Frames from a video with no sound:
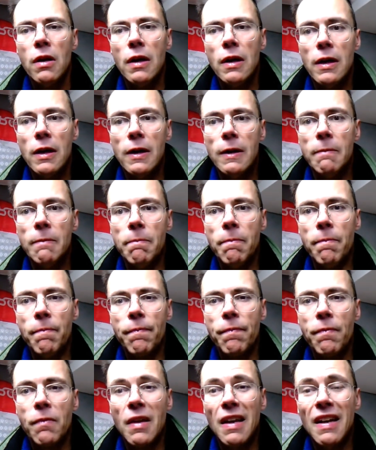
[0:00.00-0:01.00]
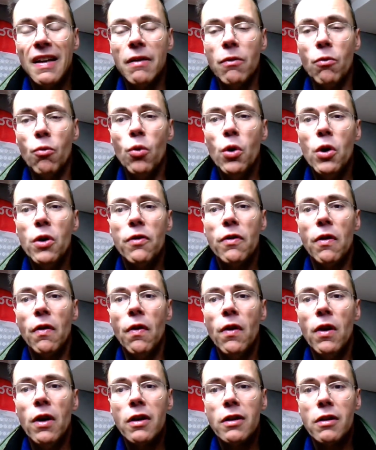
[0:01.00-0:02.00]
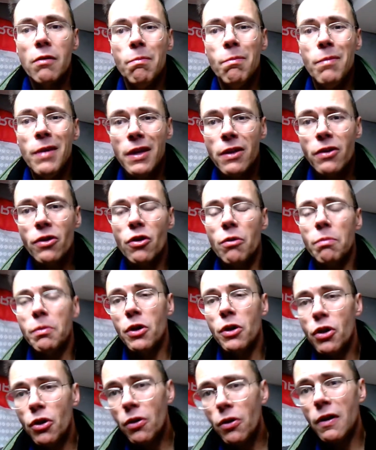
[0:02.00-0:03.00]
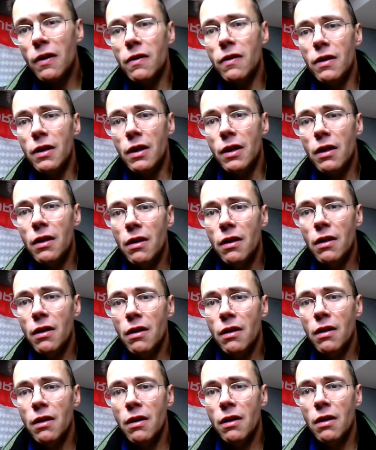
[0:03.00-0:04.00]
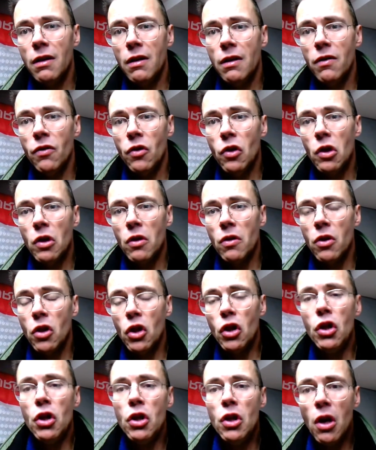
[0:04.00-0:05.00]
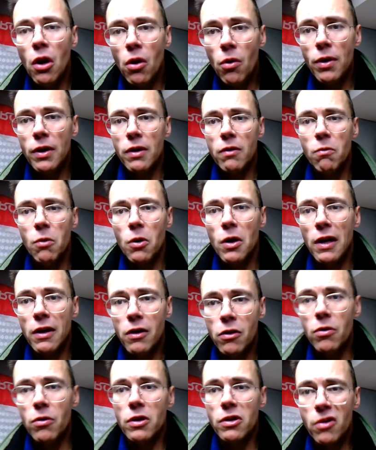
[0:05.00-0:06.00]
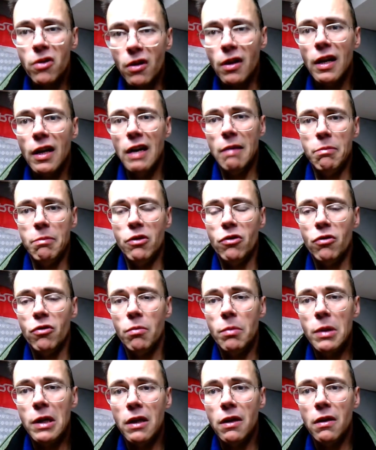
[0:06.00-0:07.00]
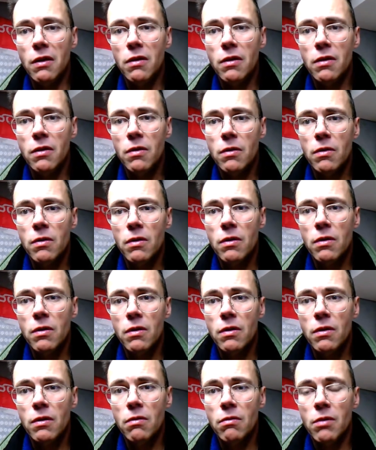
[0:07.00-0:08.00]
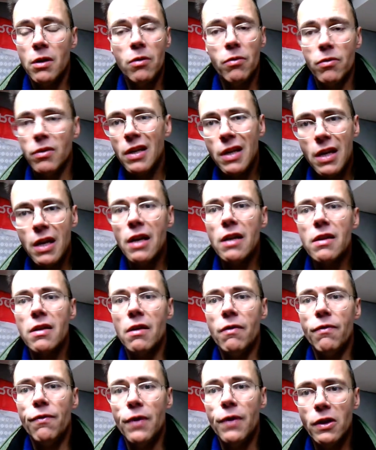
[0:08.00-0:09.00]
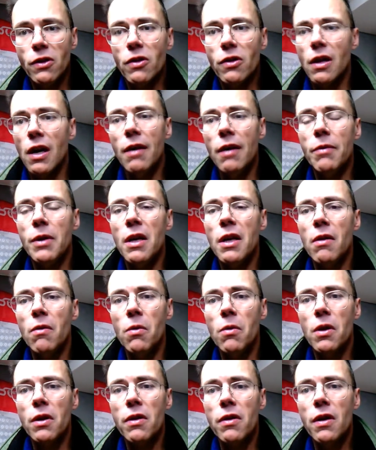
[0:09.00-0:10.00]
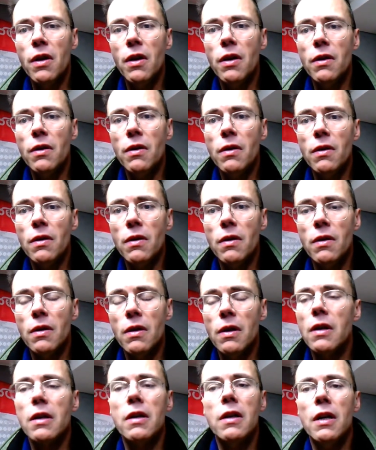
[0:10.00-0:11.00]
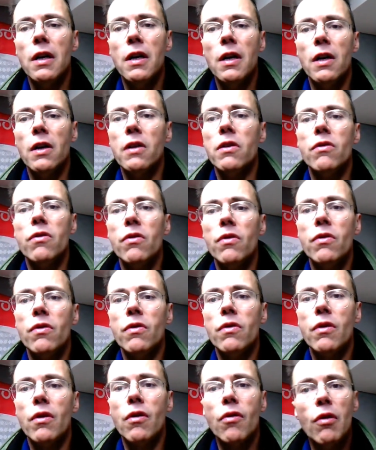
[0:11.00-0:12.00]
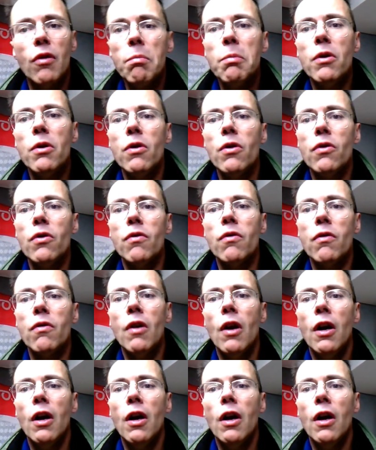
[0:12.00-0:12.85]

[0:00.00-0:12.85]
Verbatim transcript: Um, would not miss opportunity knowing what I knew is going to happen to me. Well, Nikita, first time when he worked here, got crippled